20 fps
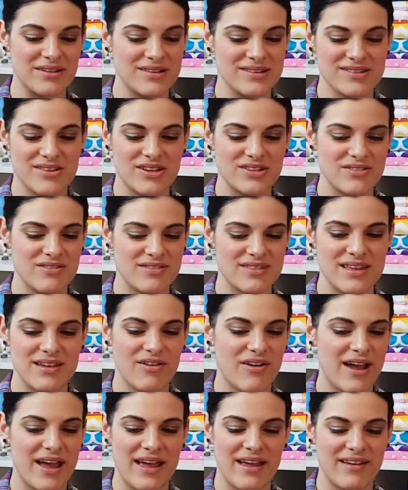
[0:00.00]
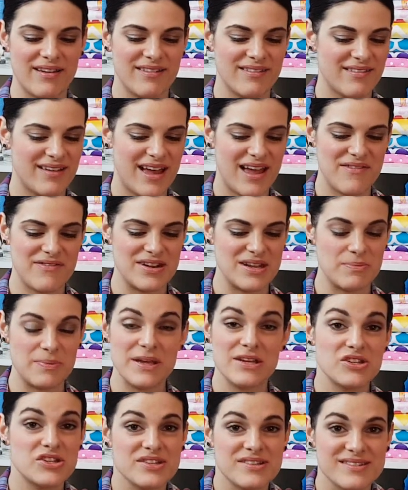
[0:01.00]
because I don't think I have any
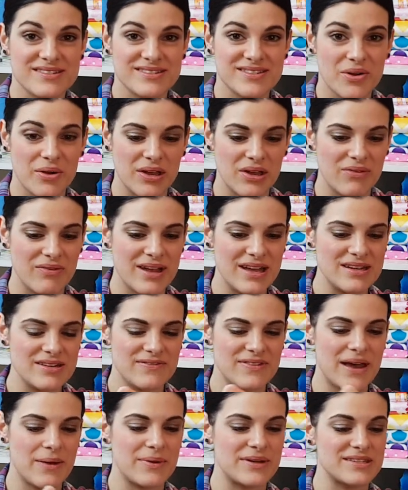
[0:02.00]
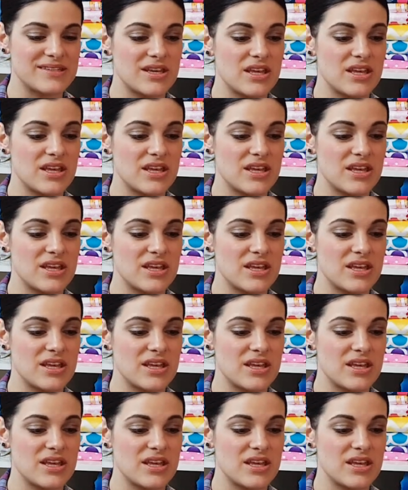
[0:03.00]
pictures going around of that one.